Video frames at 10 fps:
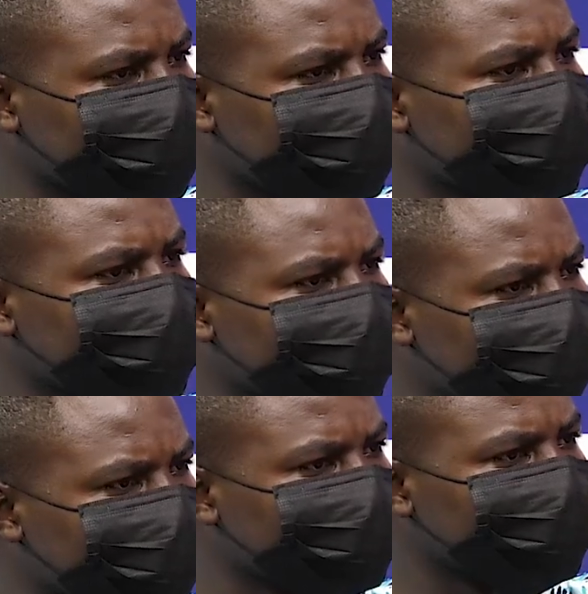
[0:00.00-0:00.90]
now we are
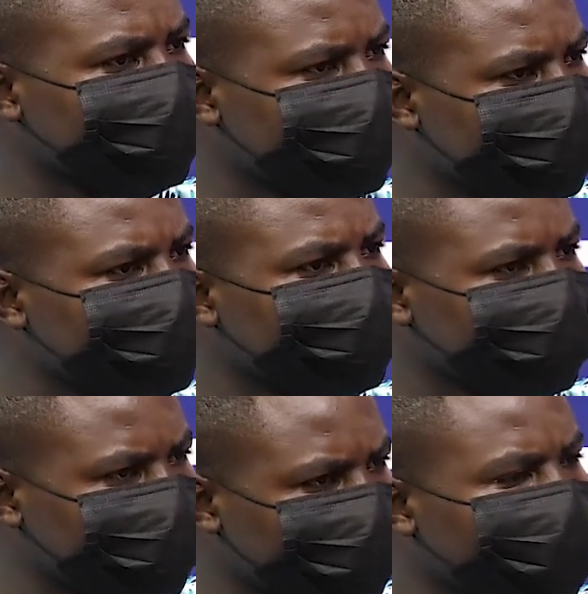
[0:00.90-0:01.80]
11 member
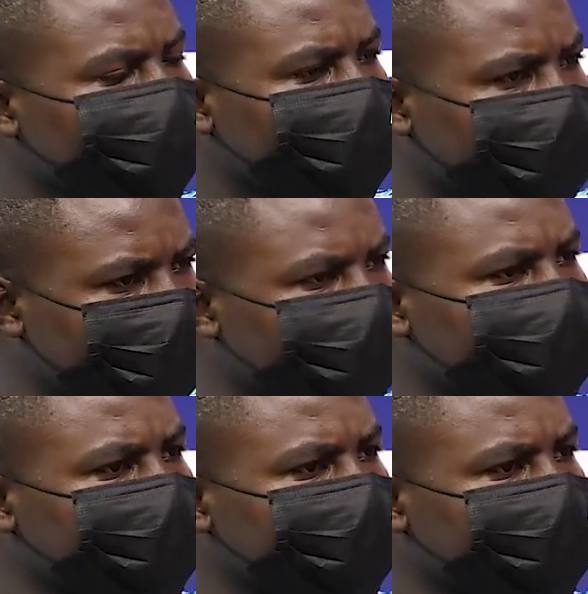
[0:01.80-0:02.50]
countries. So the